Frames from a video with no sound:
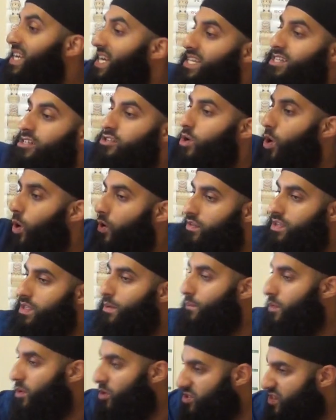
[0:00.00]
leaders over
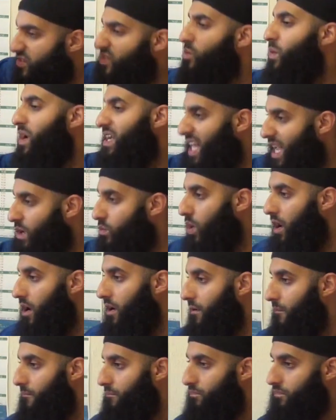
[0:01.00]
them because of the way they
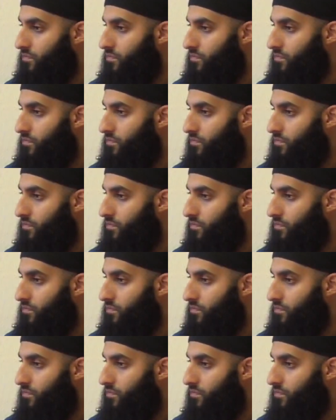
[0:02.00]
were.